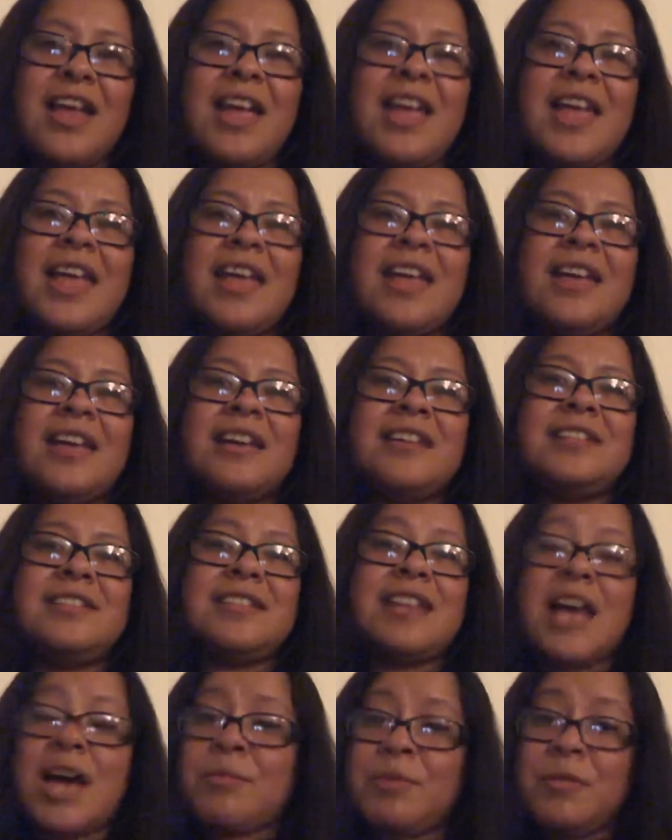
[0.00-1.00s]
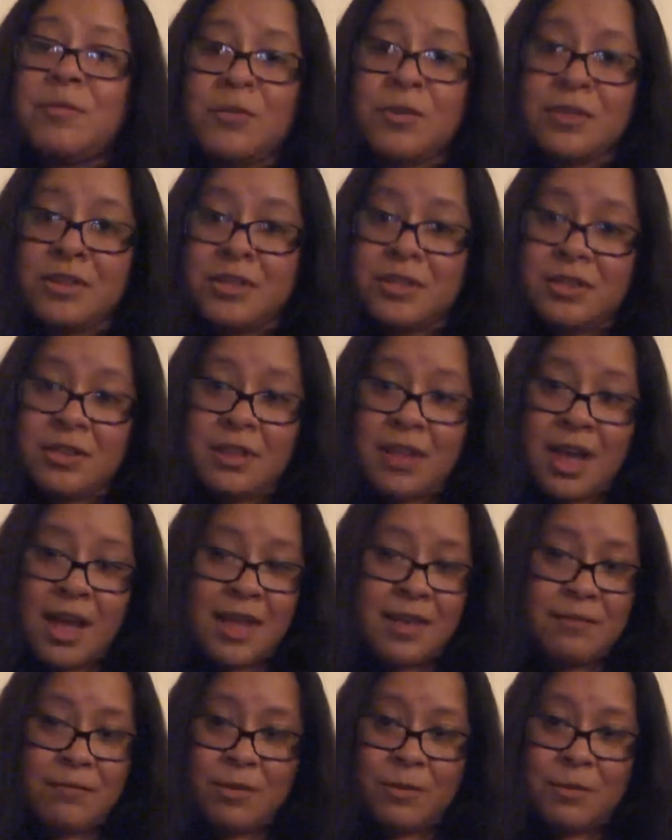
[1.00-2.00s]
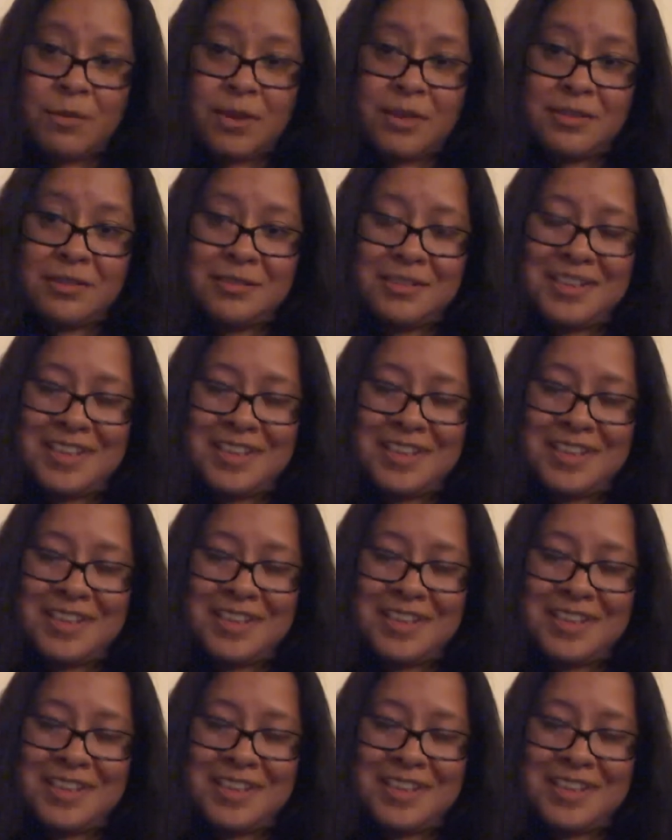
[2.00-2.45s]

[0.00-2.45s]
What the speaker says: And happy 4th of July, everyone.